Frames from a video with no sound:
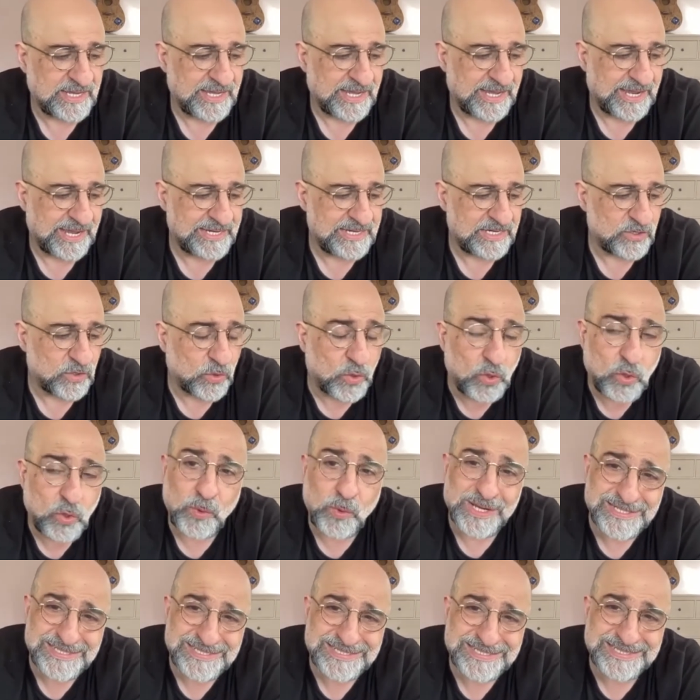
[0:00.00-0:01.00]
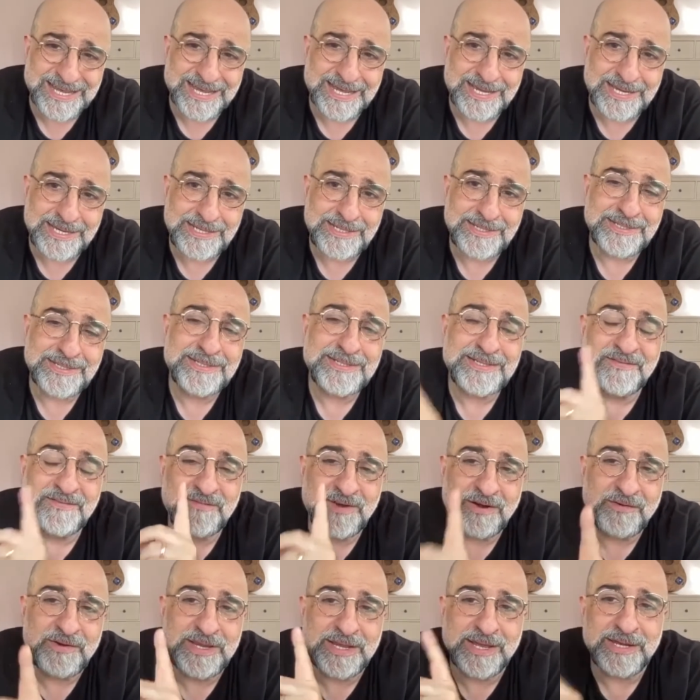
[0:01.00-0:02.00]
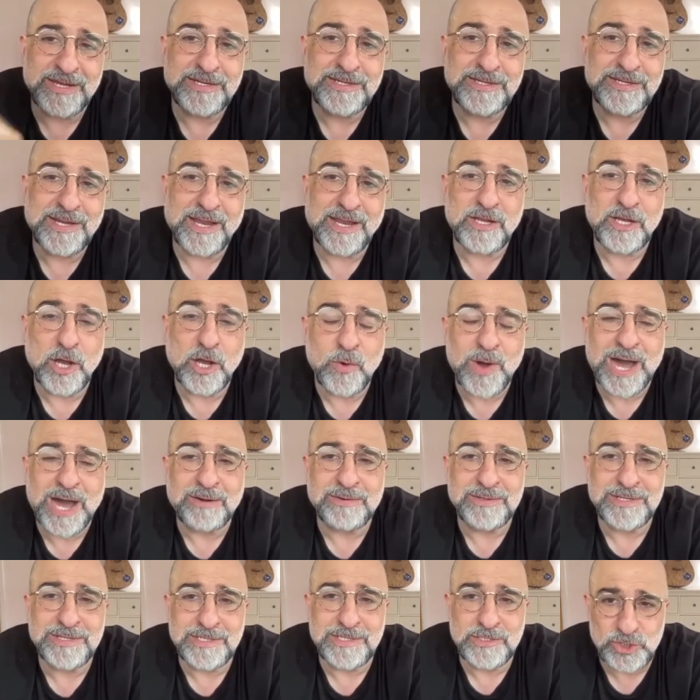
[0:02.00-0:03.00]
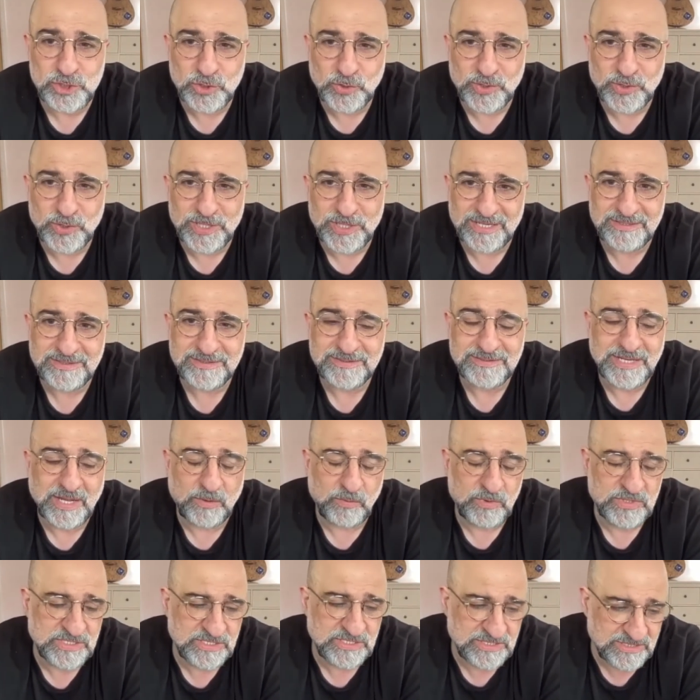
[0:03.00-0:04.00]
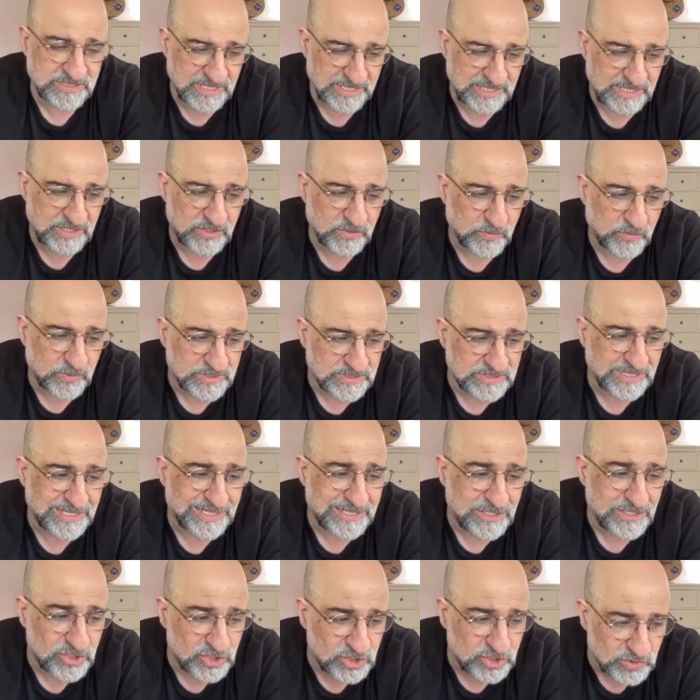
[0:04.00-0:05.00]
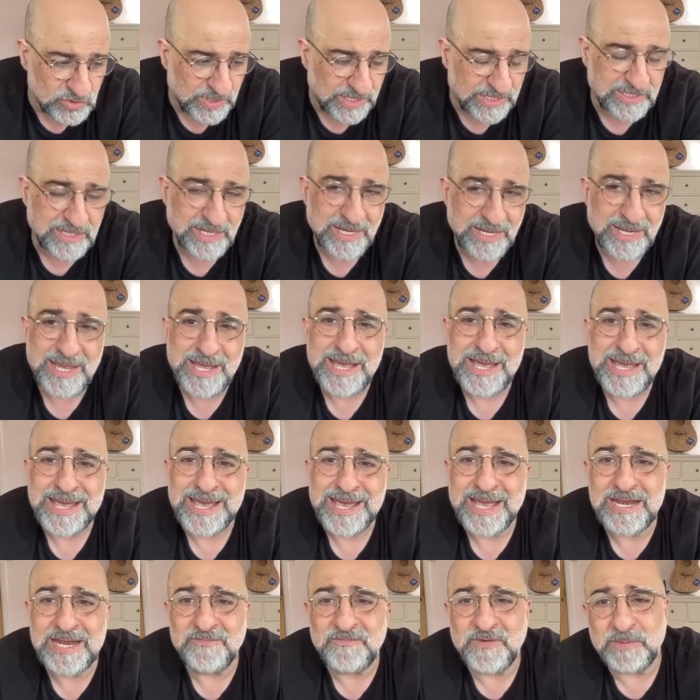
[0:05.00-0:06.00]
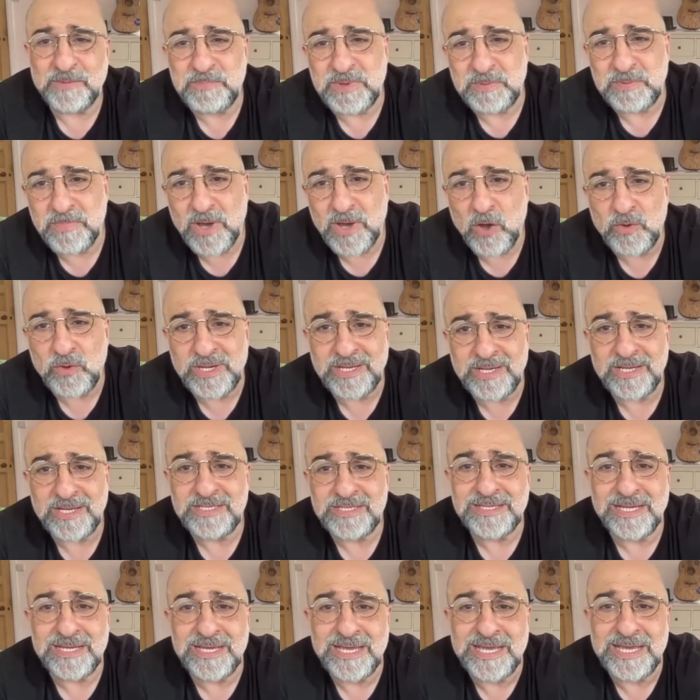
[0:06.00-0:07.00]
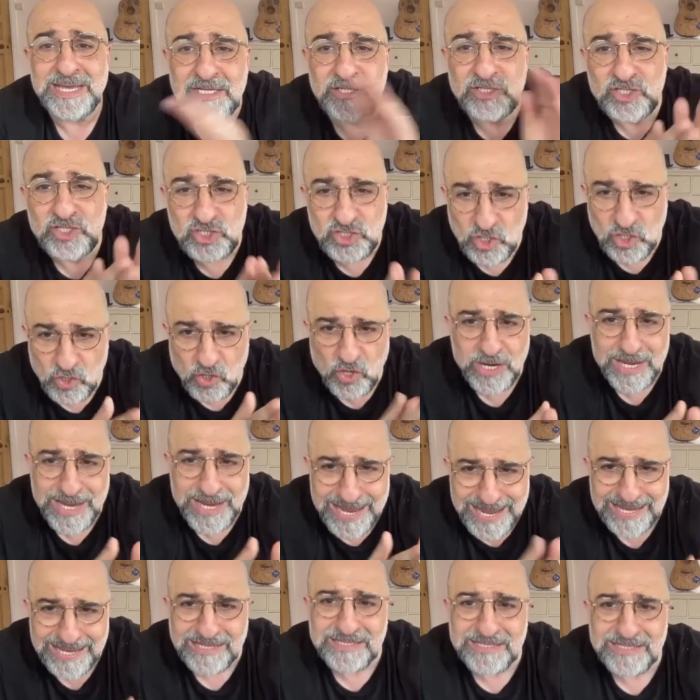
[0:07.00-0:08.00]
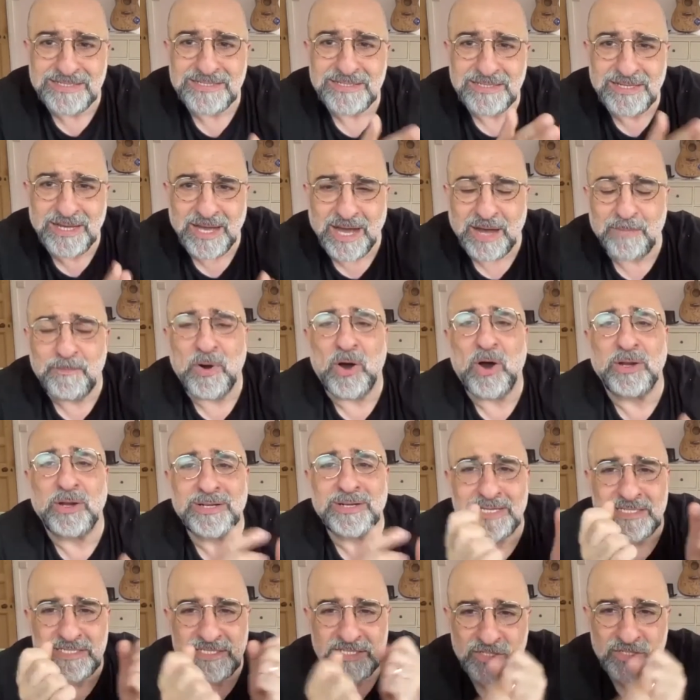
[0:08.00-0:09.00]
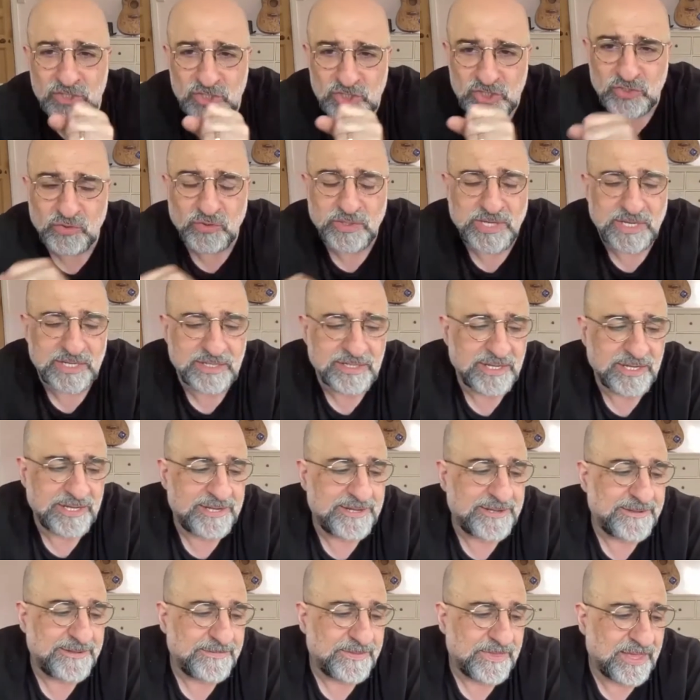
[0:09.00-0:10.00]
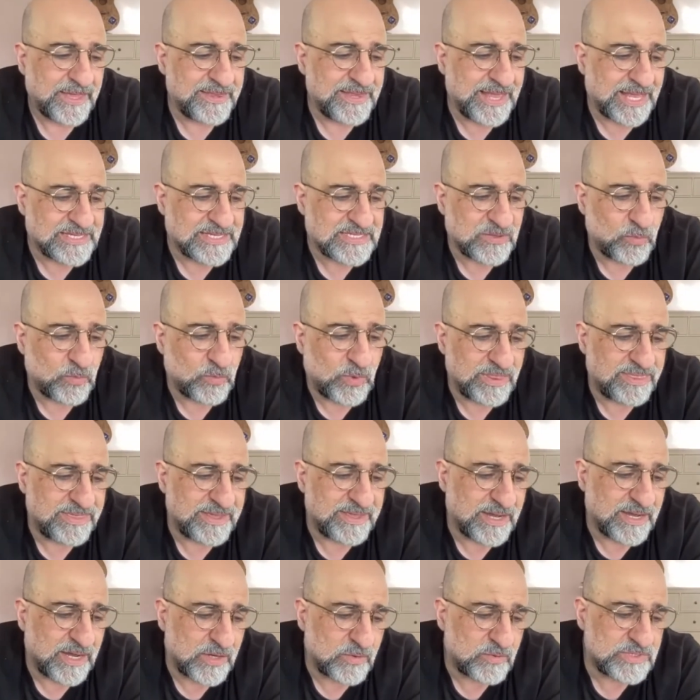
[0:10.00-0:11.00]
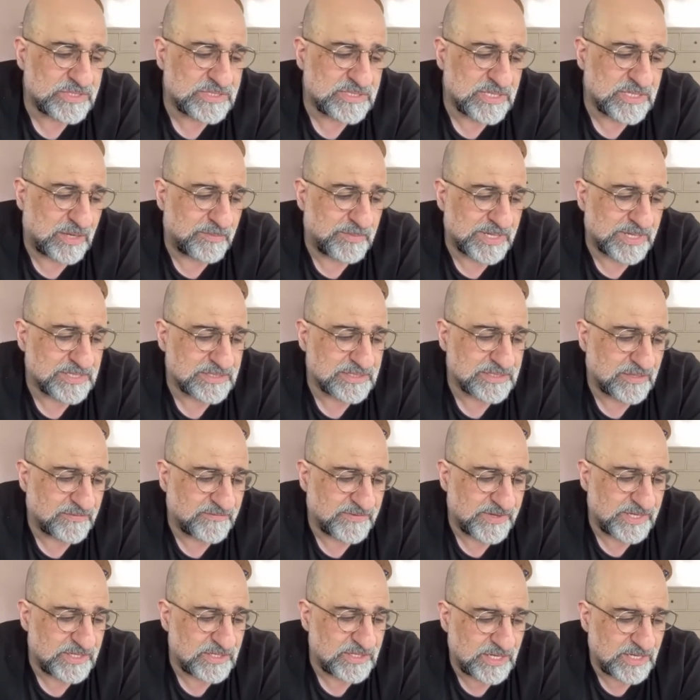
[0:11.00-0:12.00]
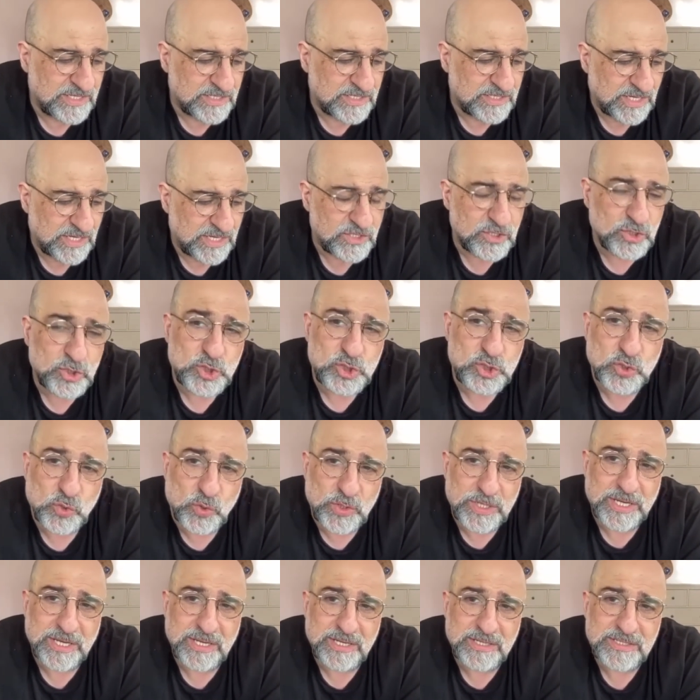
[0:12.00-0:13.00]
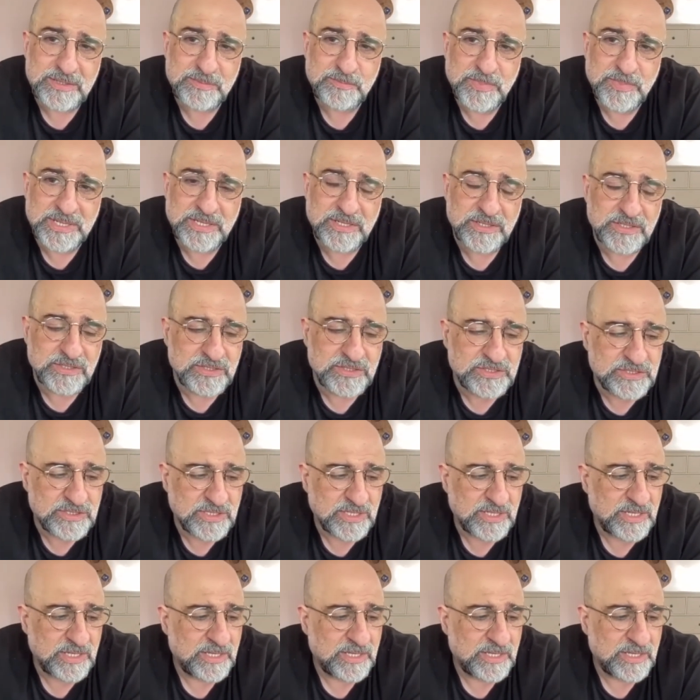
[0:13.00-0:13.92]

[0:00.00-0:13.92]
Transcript: And he'd always say at the very end, and go out and enjoy it. That was his thing. He'd always say, enjoy it. And if I'd be moaning, he'd say, enjoy it. Come on, let's enjoy it. And that's the one thing I always tell myself, enjoy it, because,